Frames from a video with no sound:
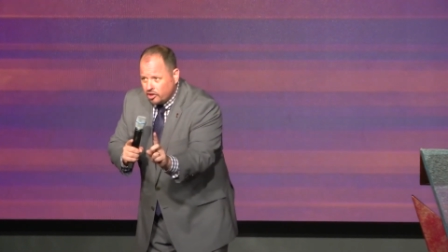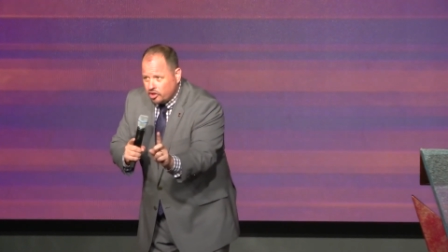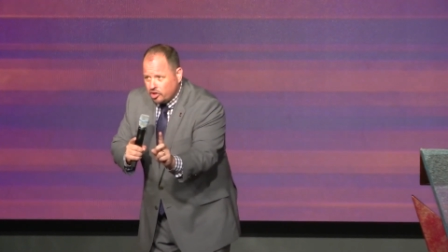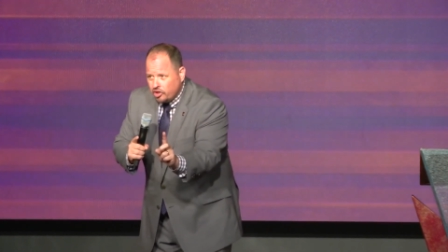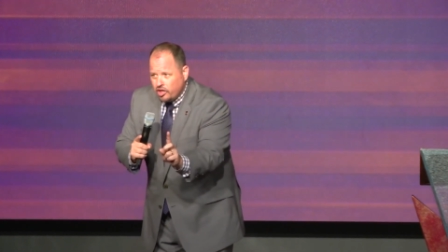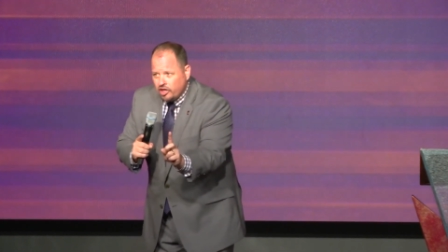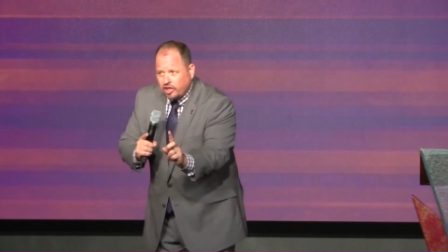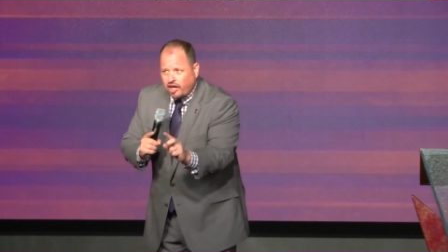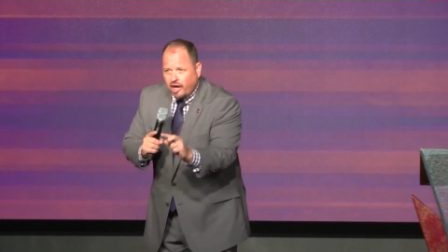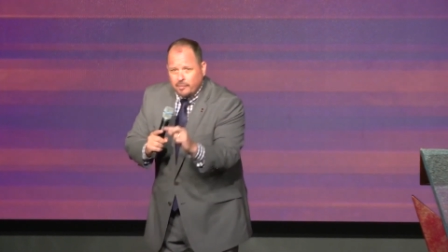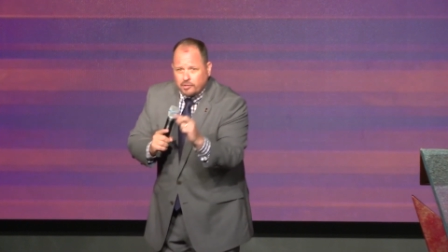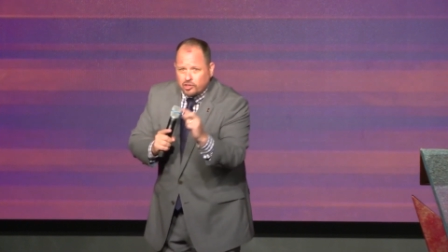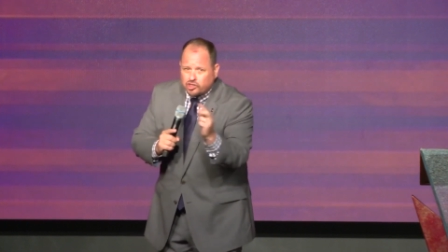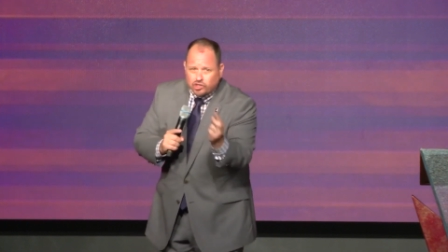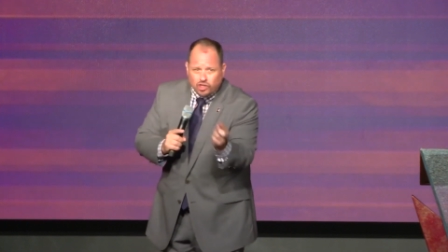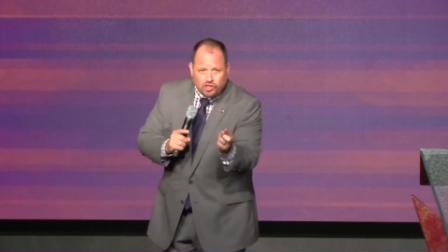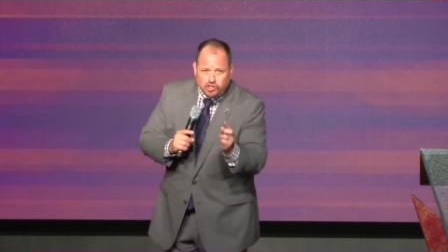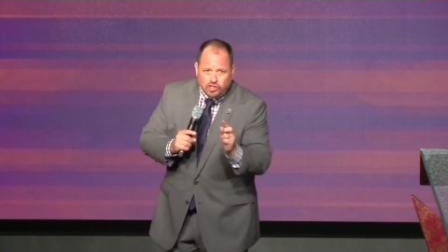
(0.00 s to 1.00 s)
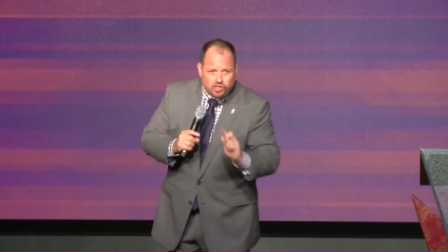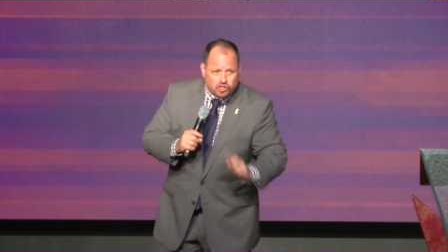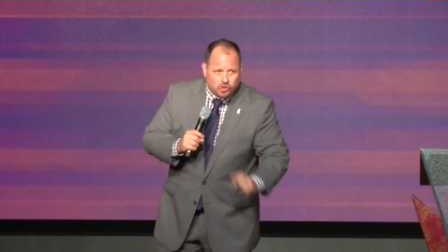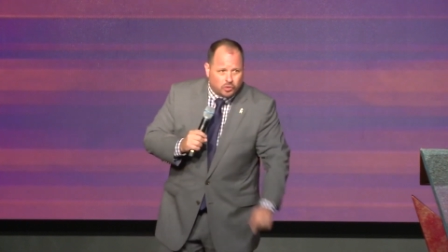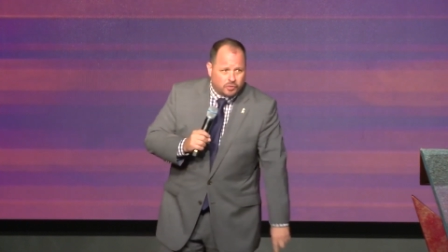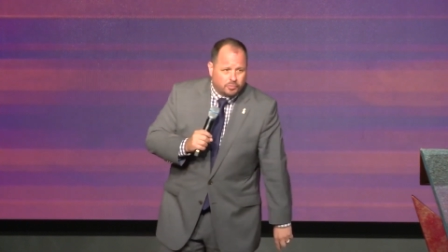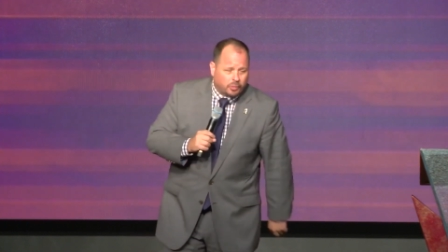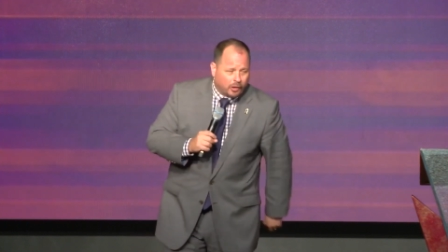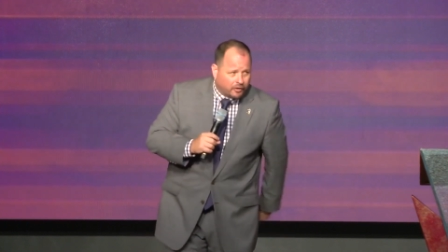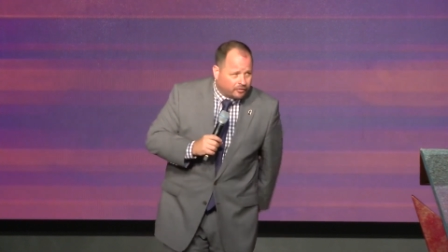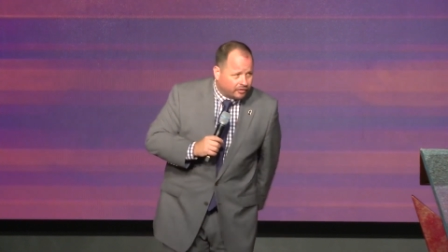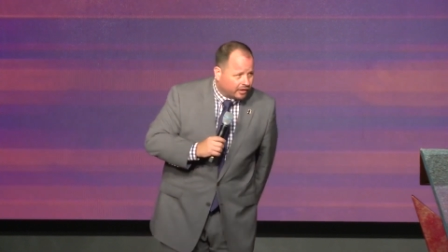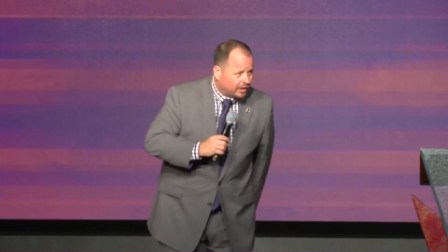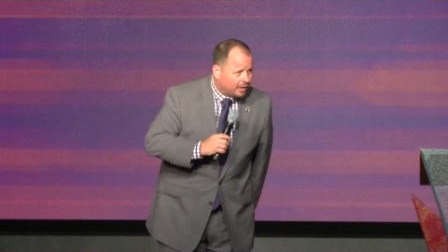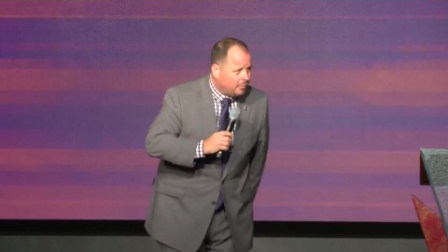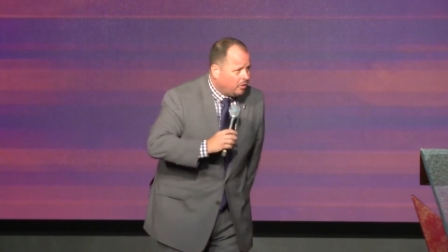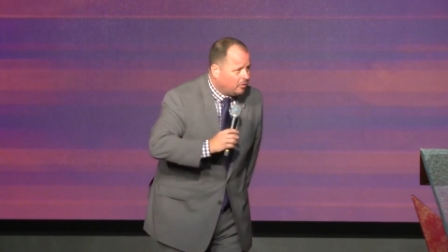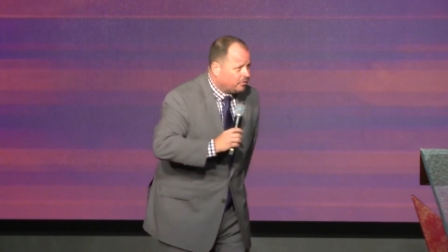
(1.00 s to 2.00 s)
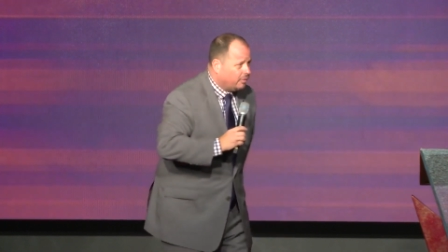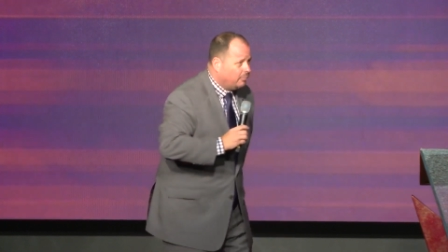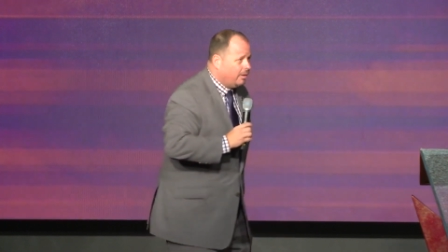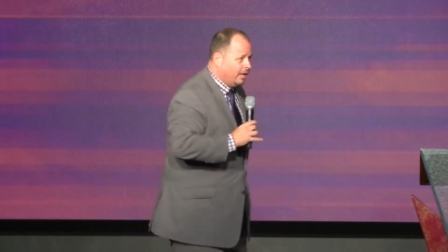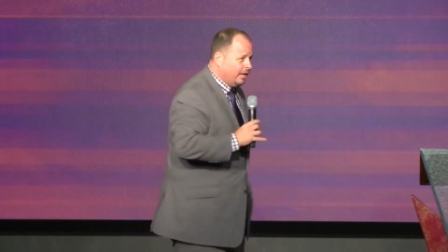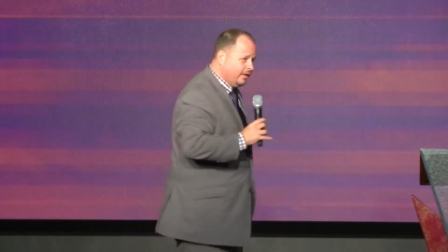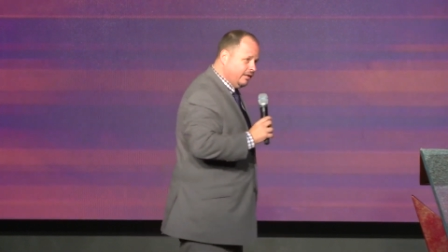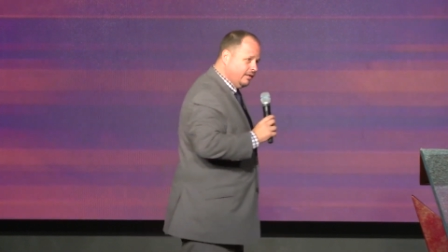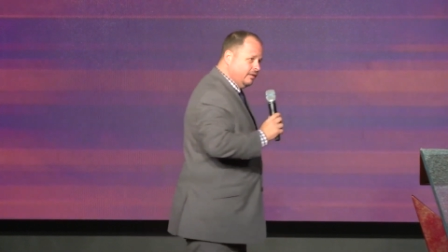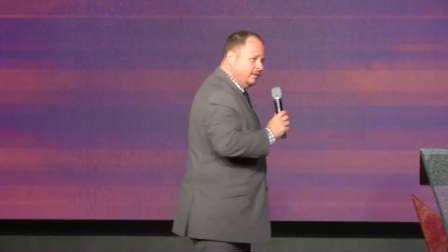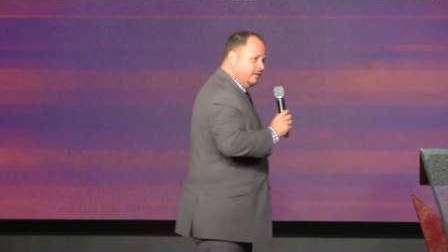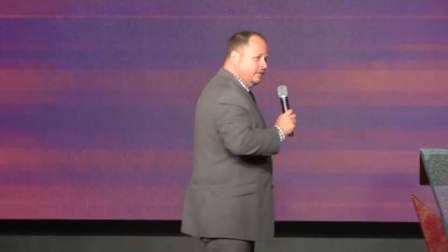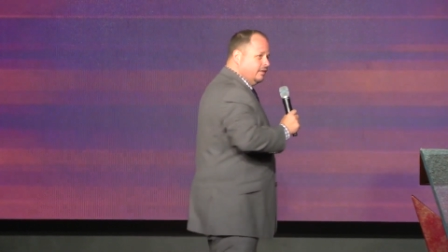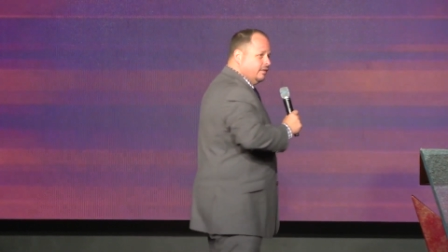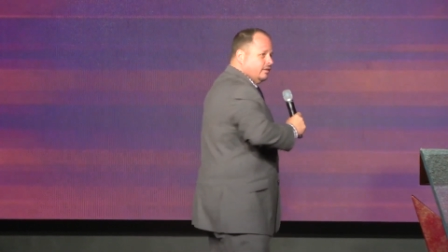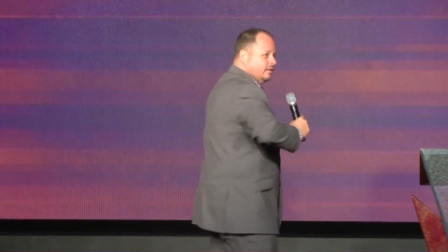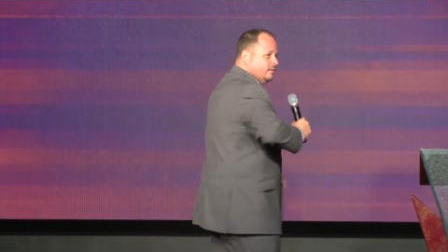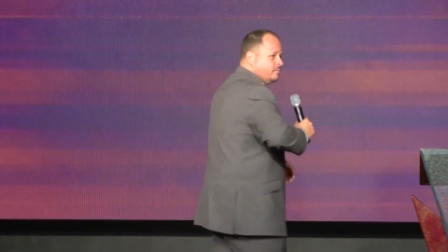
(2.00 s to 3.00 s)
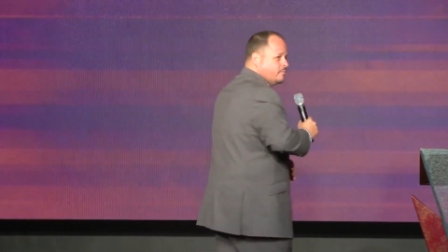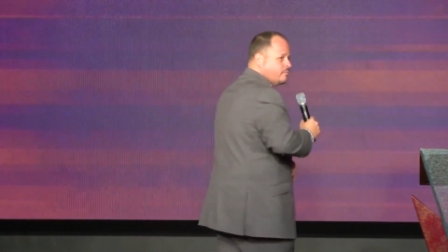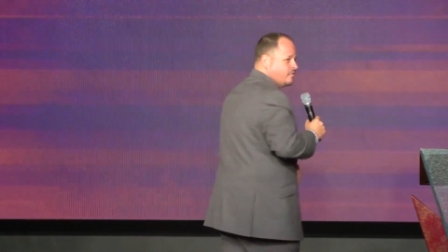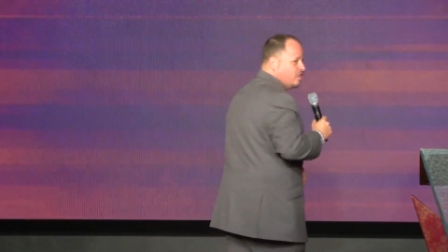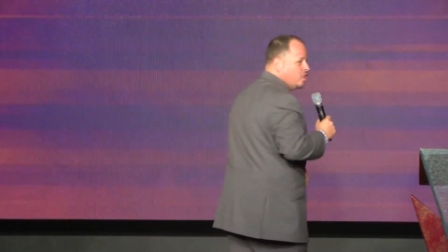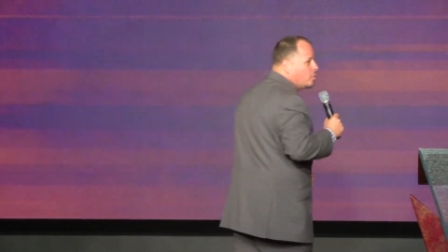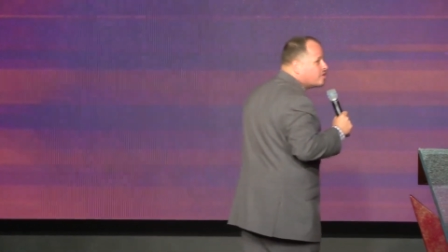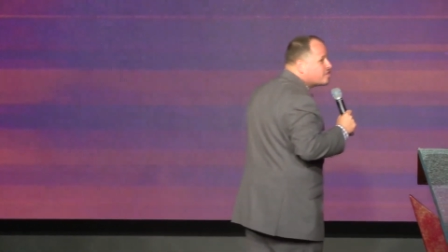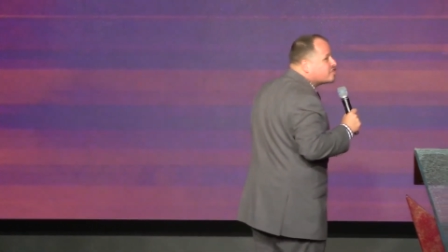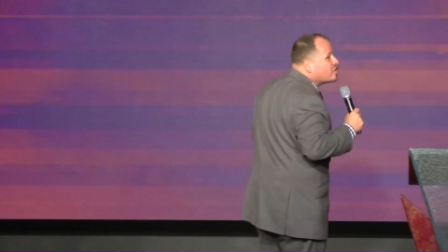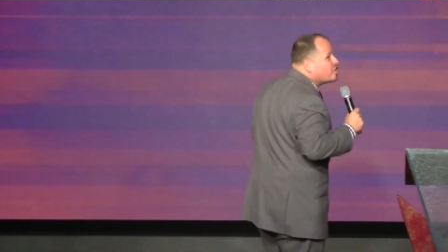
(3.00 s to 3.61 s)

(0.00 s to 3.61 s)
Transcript: You didn't come to church because you was perfect. Come on, somebody. You were